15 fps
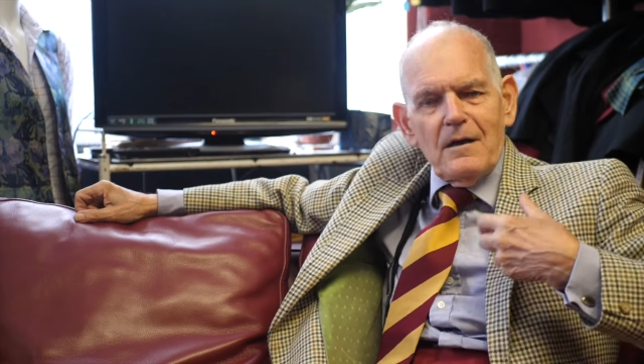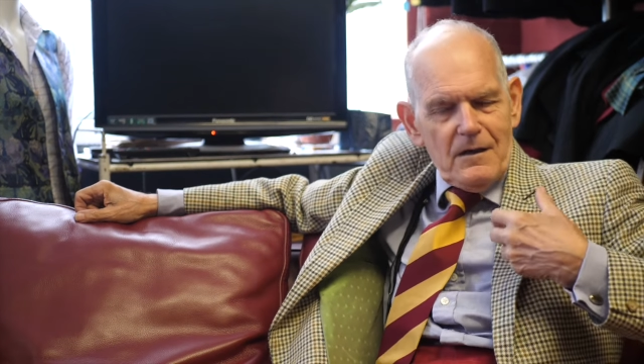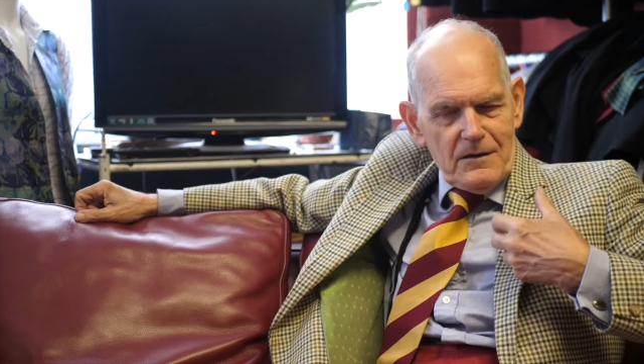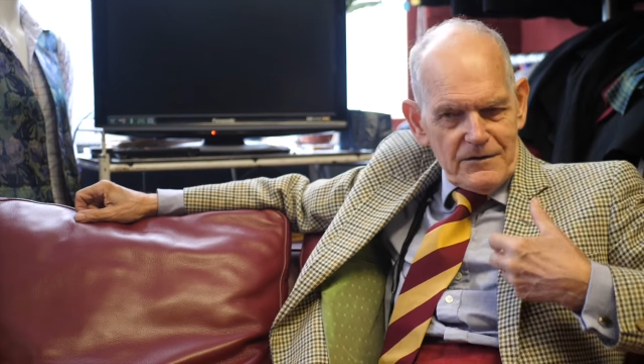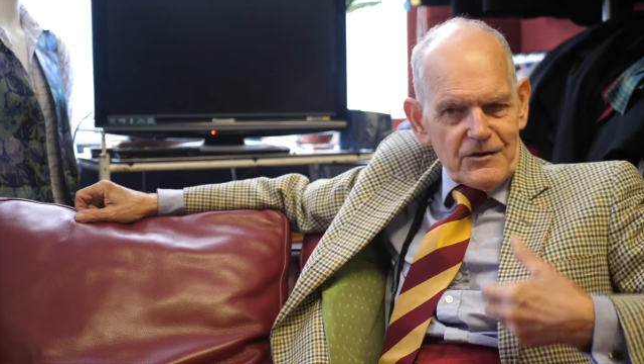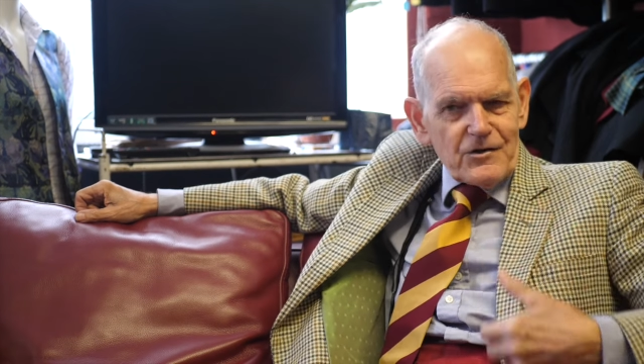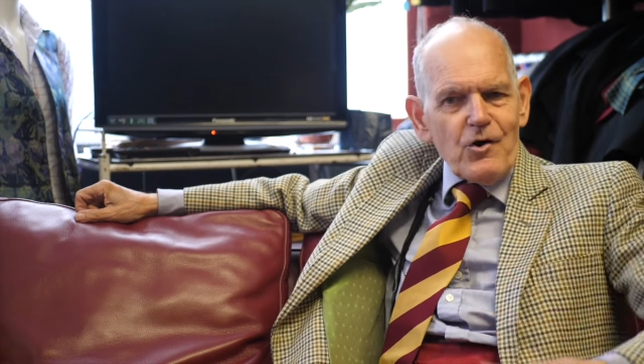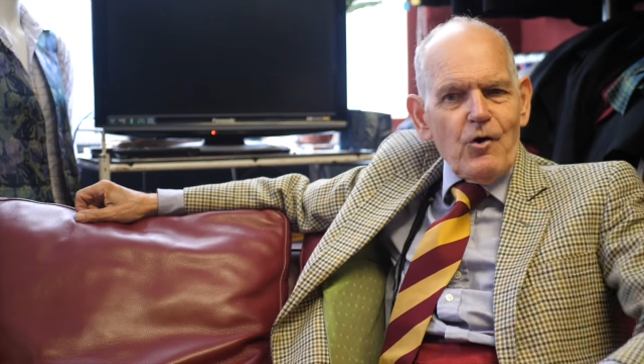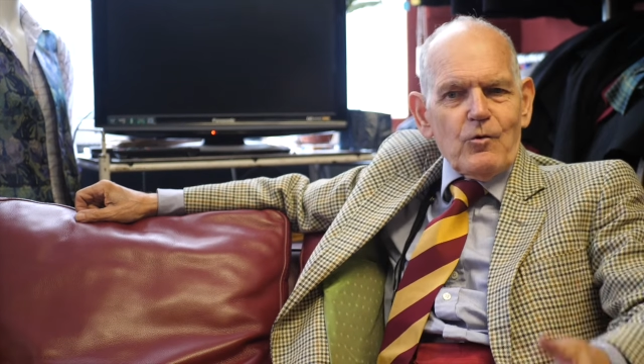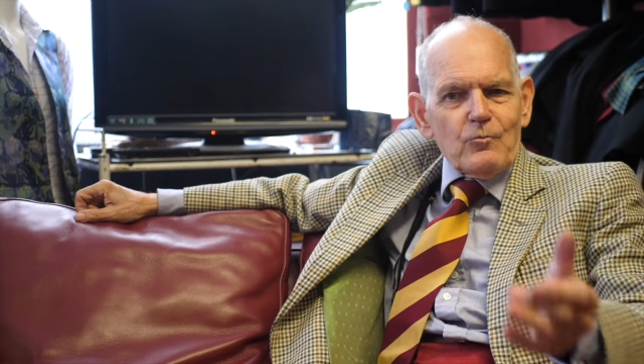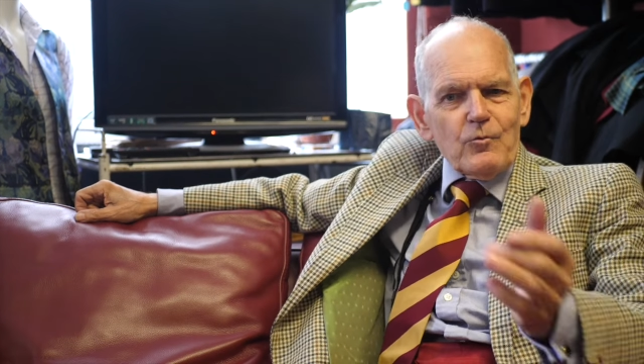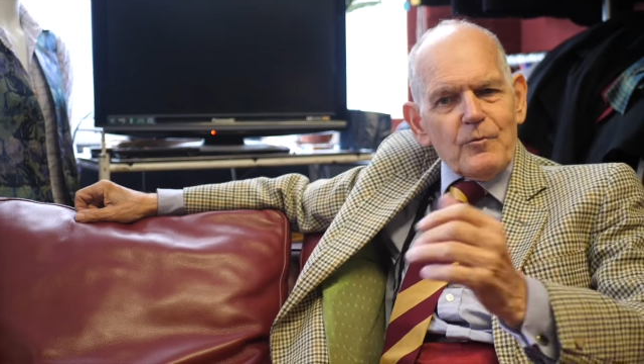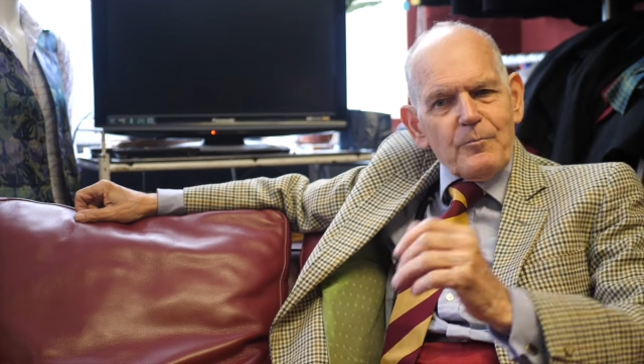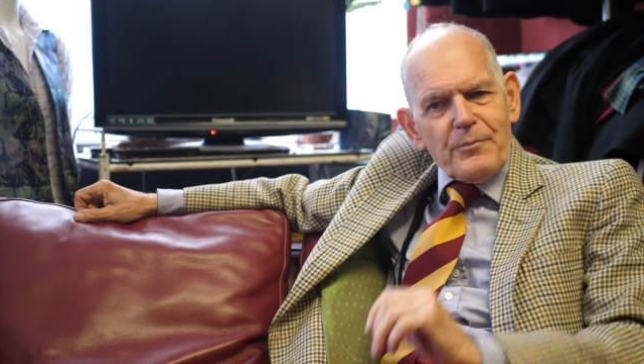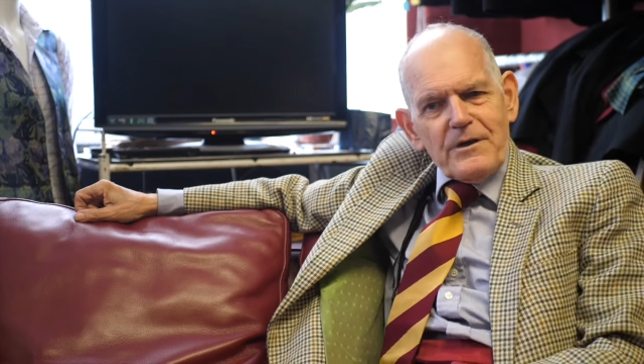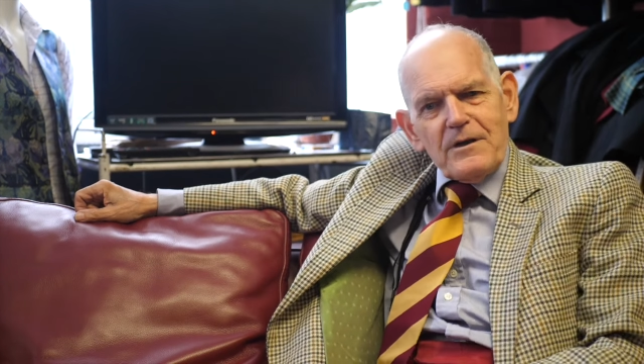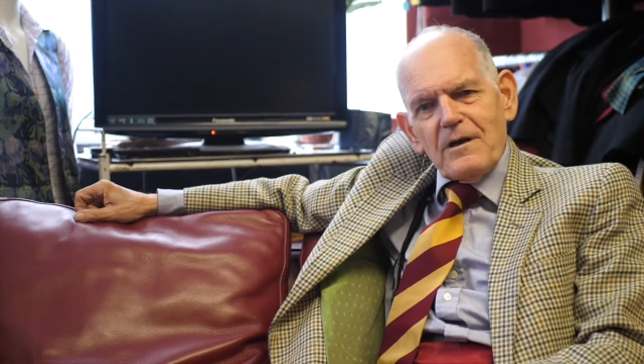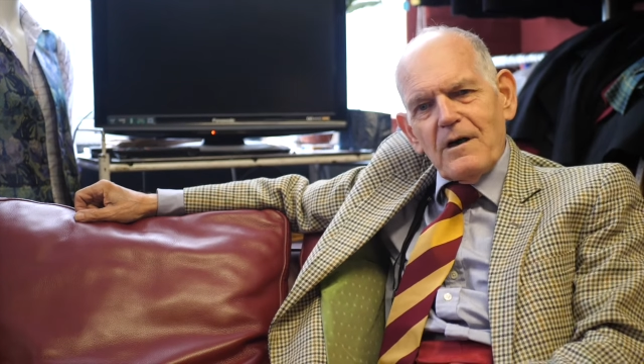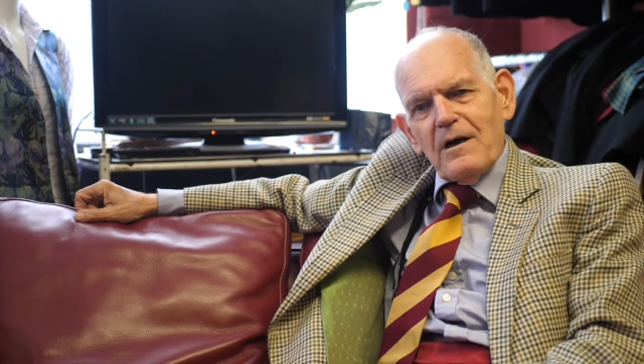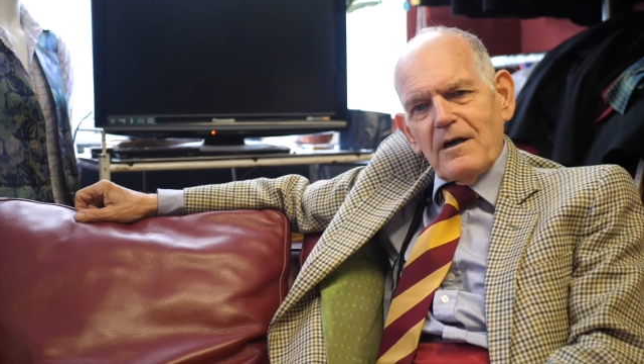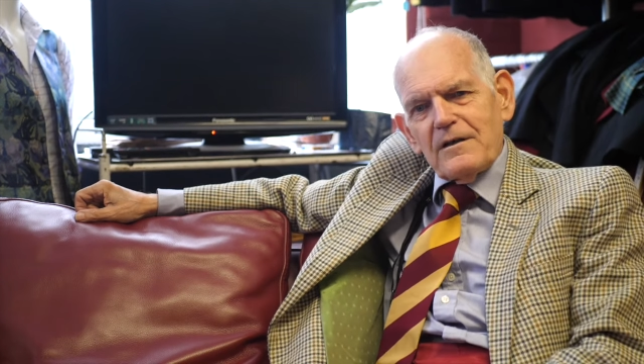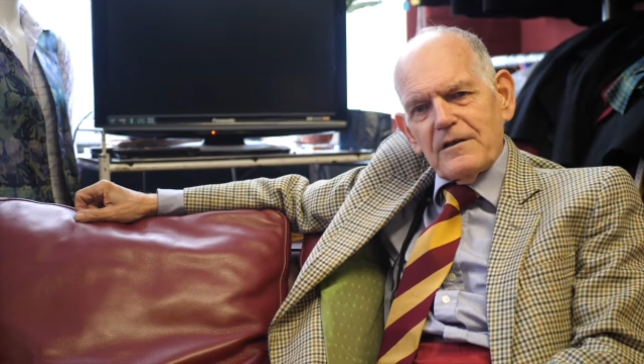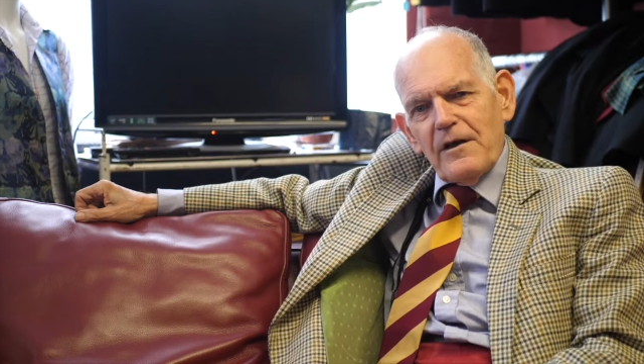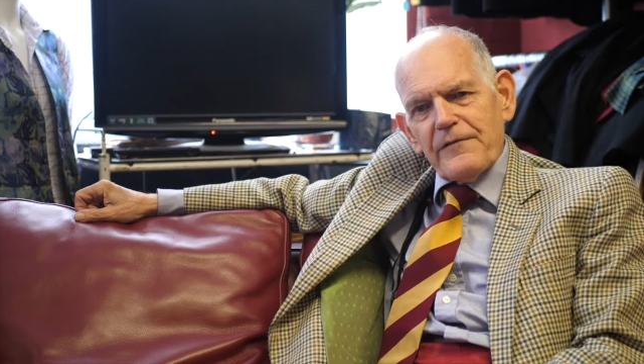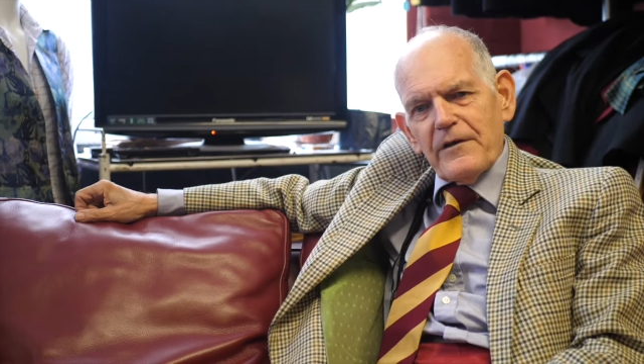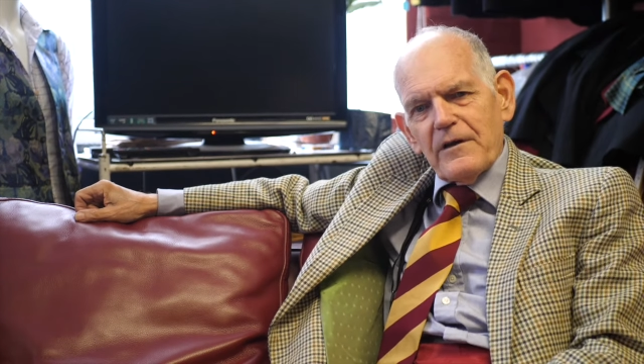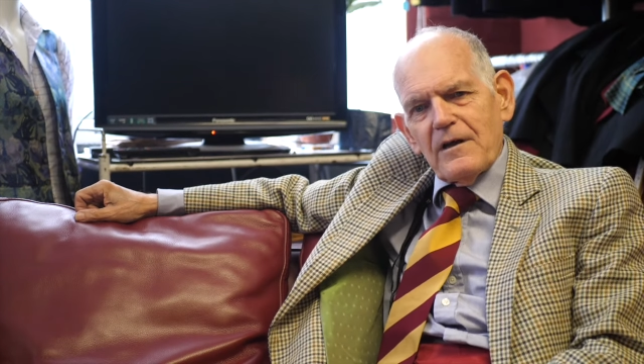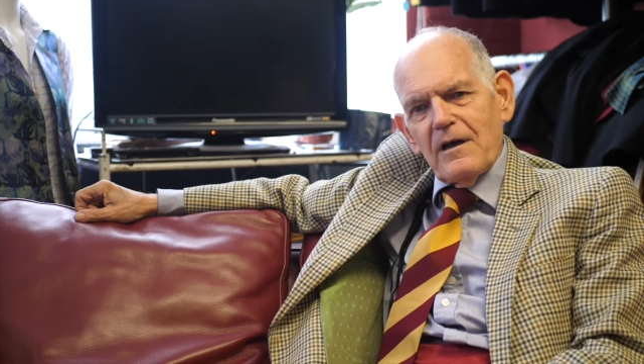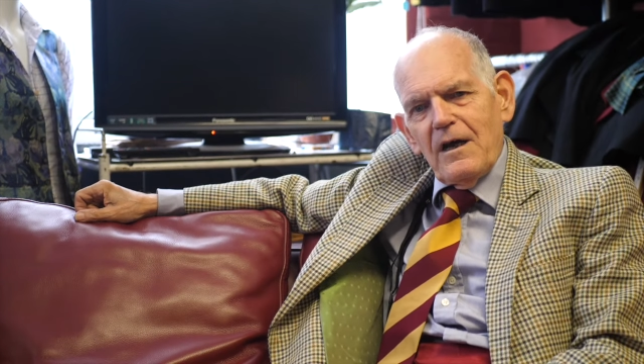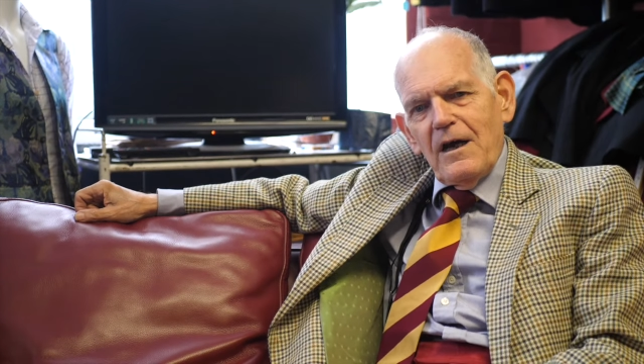and a coat would be another.